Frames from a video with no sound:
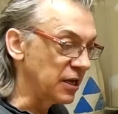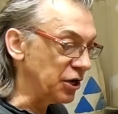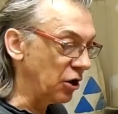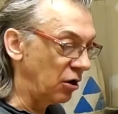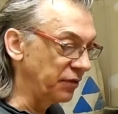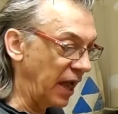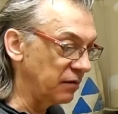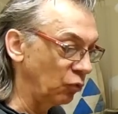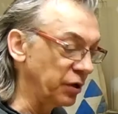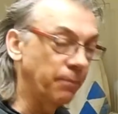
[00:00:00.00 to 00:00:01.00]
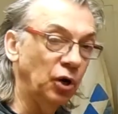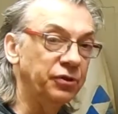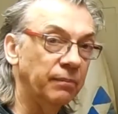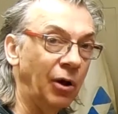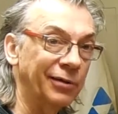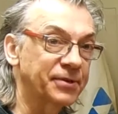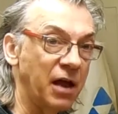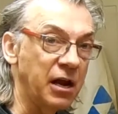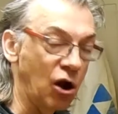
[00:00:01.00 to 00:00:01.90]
you know that when you're putting the bolts on,